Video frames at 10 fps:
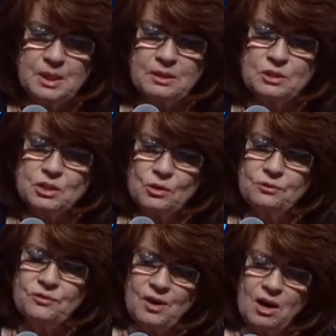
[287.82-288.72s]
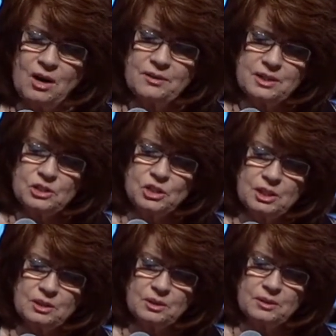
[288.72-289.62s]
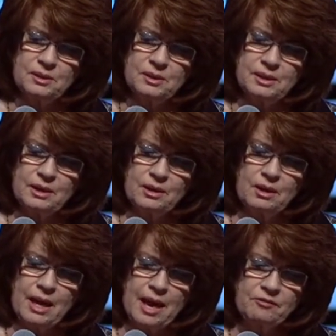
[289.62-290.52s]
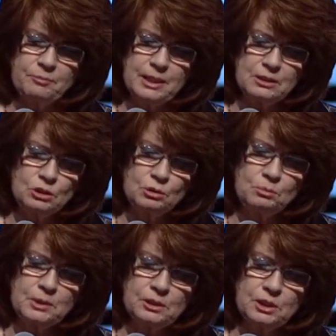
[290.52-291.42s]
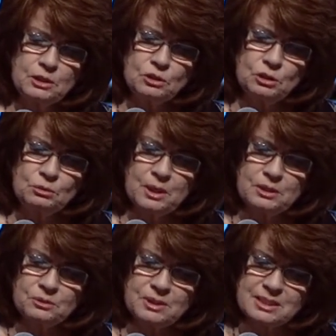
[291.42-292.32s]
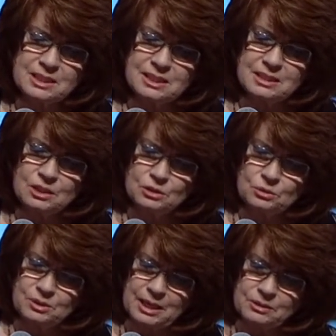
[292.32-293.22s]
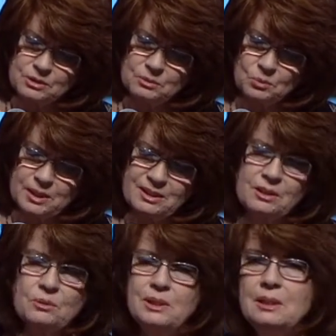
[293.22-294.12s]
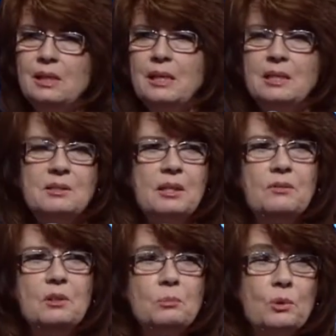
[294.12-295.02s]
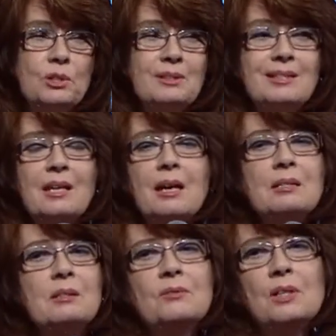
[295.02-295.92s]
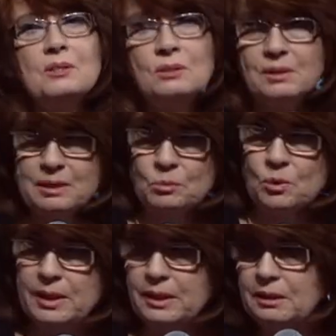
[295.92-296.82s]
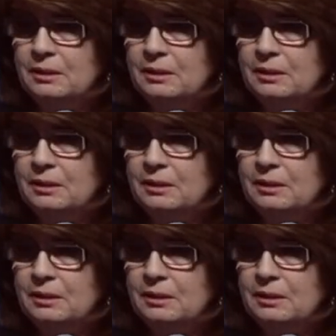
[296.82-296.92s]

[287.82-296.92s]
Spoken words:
that so far this year, there have been 2,262,197 abortions as of yesterday morning.